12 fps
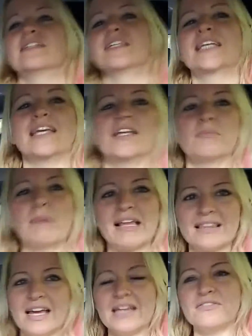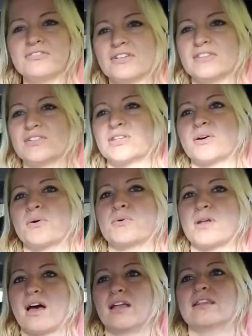like, in my life, even though
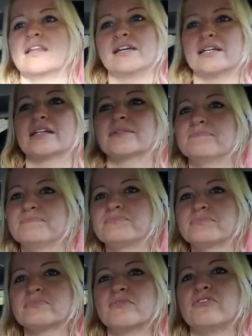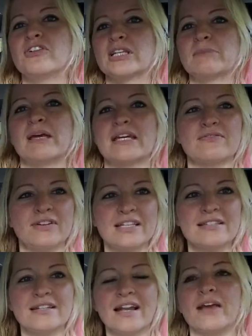not like fully
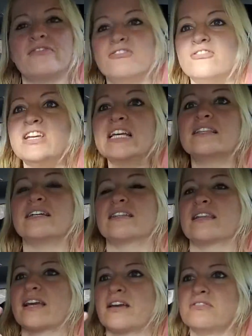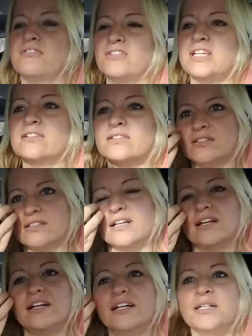manifested. I feel it. Like, I feel
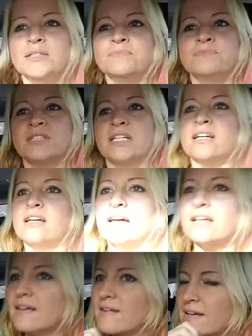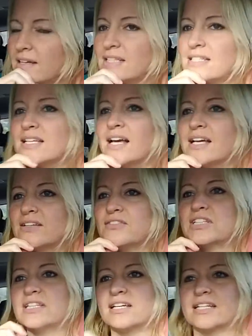it's not
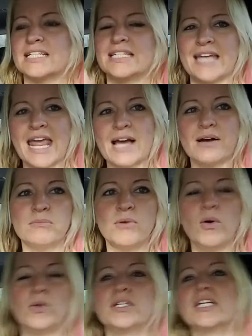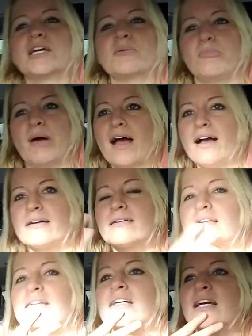even like a dam holding it back.
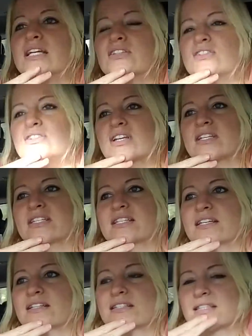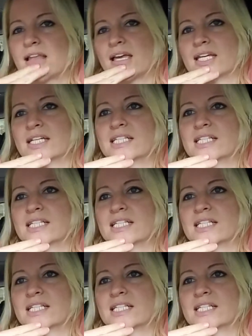It's just this like